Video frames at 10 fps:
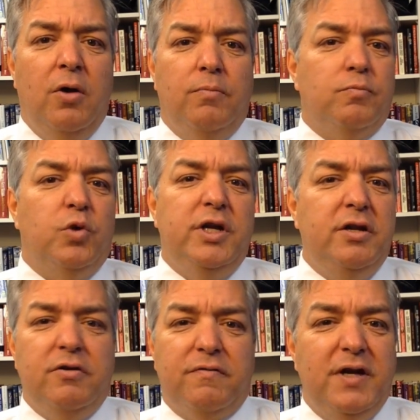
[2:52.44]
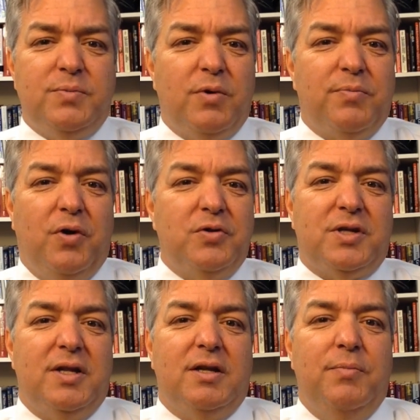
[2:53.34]
reading your Facebook posts
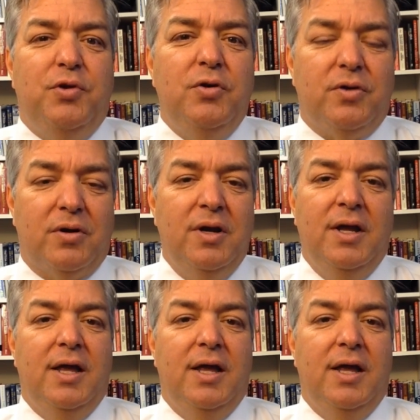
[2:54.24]
on the computer,